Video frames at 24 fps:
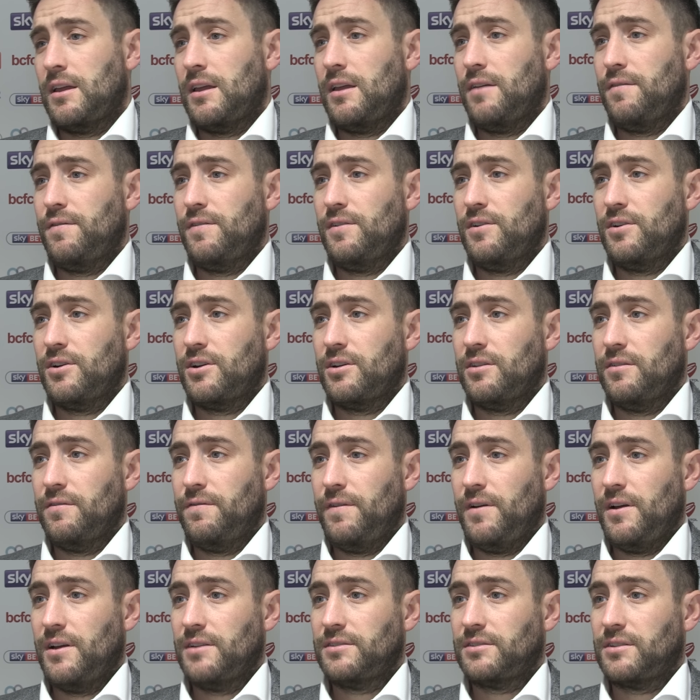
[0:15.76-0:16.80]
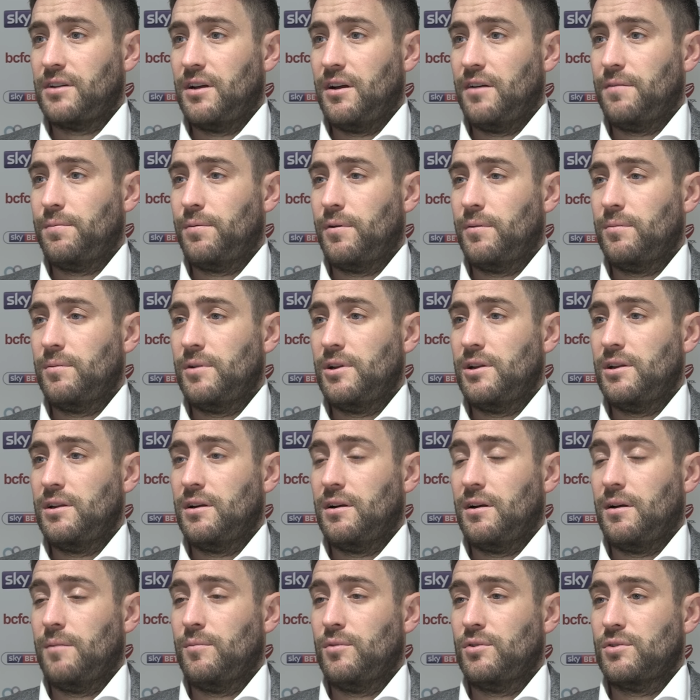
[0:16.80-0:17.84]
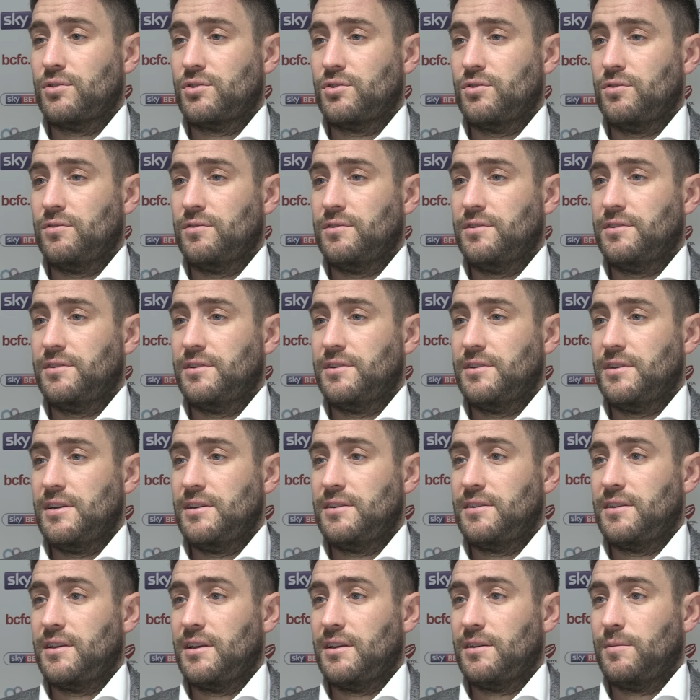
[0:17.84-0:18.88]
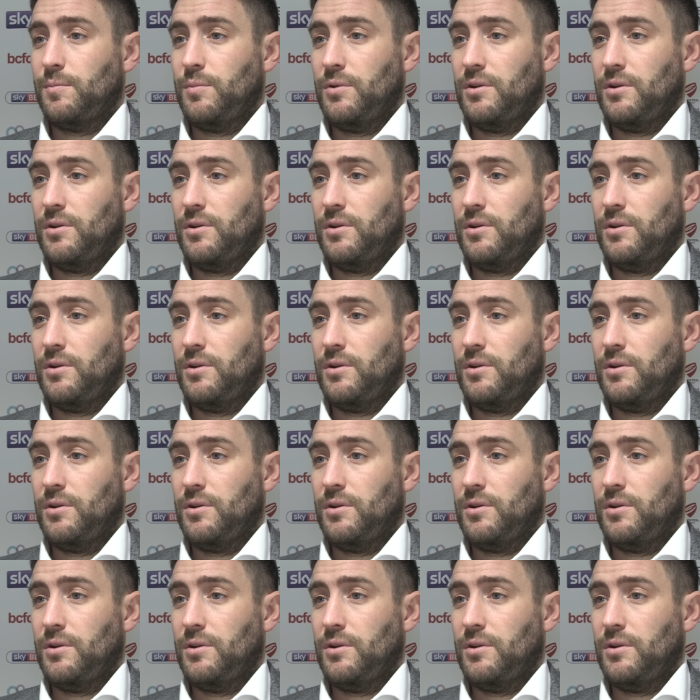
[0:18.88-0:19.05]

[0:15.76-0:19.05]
if you look at the first half, probably, I'm not sure of the statistics,